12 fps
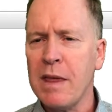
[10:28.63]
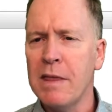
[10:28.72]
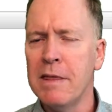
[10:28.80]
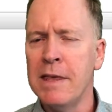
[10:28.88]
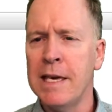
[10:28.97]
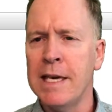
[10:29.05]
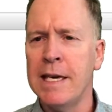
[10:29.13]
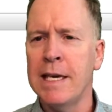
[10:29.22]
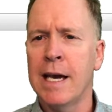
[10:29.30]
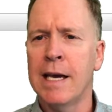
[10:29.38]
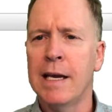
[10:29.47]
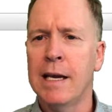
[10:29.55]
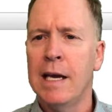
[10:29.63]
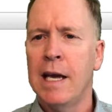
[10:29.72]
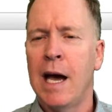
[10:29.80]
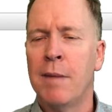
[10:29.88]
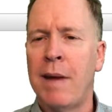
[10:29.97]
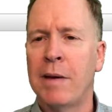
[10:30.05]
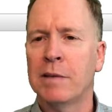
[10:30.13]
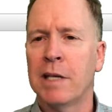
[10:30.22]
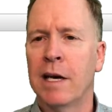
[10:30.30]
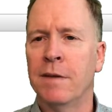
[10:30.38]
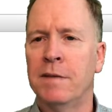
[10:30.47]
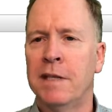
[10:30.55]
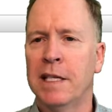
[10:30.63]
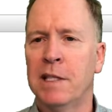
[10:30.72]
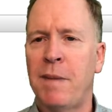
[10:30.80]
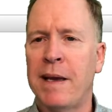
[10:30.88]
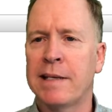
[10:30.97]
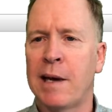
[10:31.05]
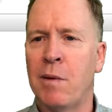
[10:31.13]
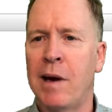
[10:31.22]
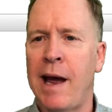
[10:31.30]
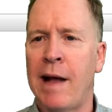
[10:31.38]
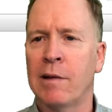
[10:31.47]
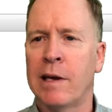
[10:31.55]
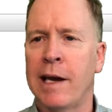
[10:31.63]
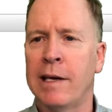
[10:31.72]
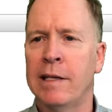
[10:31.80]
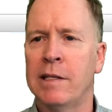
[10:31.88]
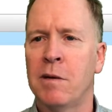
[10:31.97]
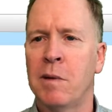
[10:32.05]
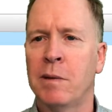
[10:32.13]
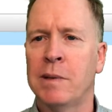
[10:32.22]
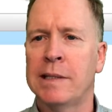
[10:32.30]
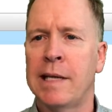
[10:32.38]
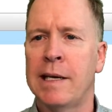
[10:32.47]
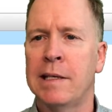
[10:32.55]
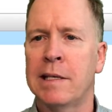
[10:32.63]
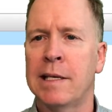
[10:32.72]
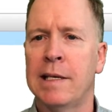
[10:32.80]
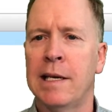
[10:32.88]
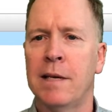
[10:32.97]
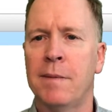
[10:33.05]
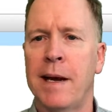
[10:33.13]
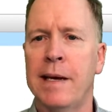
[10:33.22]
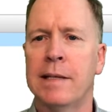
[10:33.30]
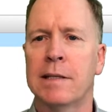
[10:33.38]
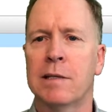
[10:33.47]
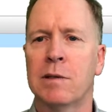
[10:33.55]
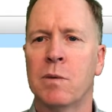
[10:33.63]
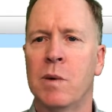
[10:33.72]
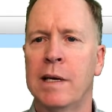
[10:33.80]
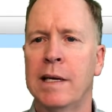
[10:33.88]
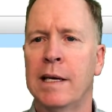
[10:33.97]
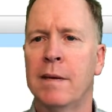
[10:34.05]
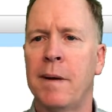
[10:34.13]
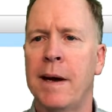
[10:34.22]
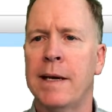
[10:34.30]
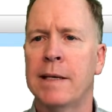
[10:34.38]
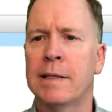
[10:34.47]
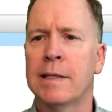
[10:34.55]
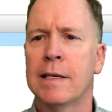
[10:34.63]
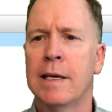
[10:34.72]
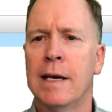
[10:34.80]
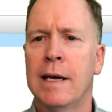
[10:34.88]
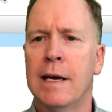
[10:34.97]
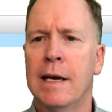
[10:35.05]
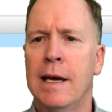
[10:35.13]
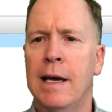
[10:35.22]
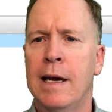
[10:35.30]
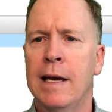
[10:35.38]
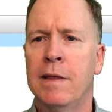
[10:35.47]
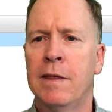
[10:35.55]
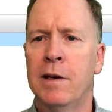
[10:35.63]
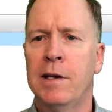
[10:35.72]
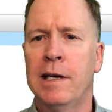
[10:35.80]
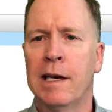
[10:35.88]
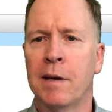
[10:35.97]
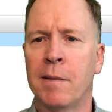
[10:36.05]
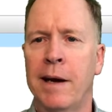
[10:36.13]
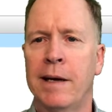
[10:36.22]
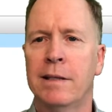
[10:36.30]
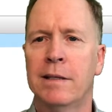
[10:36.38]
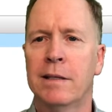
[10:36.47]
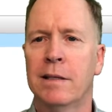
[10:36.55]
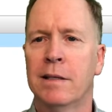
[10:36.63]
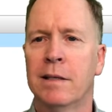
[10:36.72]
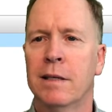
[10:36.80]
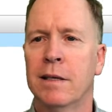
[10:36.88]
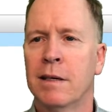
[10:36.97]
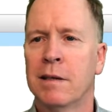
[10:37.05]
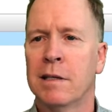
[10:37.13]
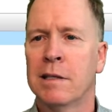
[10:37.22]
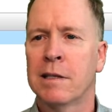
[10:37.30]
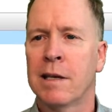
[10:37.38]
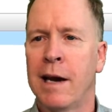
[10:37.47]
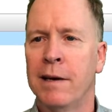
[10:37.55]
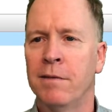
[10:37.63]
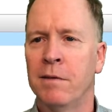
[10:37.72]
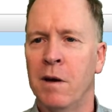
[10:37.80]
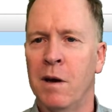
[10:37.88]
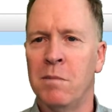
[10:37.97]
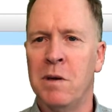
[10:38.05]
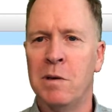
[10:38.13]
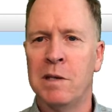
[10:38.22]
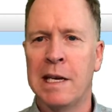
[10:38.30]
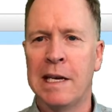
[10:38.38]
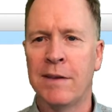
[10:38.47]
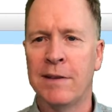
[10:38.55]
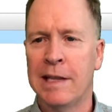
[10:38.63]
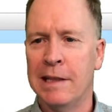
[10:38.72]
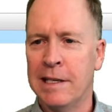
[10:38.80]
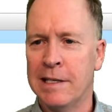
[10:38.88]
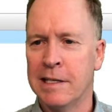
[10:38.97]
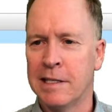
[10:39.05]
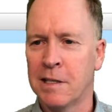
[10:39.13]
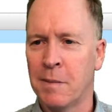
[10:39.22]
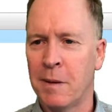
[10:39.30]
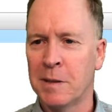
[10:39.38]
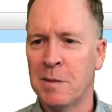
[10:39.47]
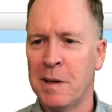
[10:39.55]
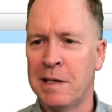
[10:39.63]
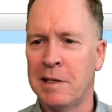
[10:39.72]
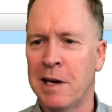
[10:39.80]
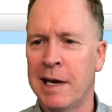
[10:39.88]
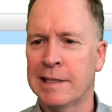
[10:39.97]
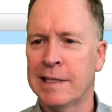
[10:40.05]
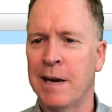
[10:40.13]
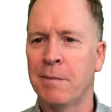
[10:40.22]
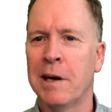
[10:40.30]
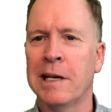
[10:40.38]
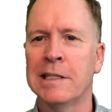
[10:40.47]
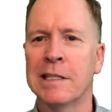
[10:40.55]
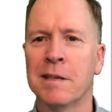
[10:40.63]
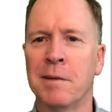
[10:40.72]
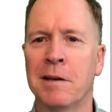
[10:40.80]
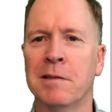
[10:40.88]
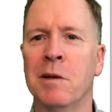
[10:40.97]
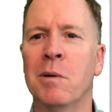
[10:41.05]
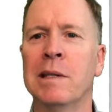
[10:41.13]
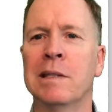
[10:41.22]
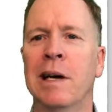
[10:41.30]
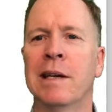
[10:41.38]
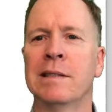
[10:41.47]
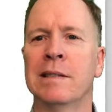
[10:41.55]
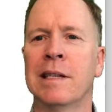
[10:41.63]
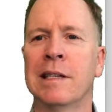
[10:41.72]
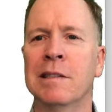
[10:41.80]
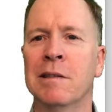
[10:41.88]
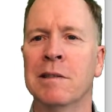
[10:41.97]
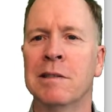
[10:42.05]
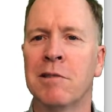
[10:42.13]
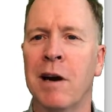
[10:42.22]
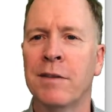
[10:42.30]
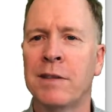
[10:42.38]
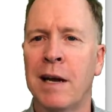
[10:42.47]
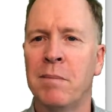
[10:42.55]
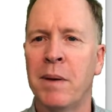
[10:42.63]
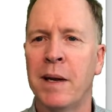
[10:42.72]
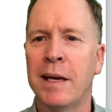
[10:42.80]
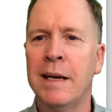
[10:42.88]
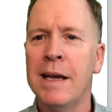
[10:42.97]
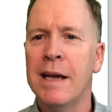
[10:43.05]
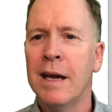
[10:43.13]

the amount of disk space I want allocated. So why don't we say 10 gigabytes, 20 gigabytes, and 30 gigabytes, which is kind of amusing given that this is supposed to be a DOS operating system. I don't know what DOS is going to do with drives that big,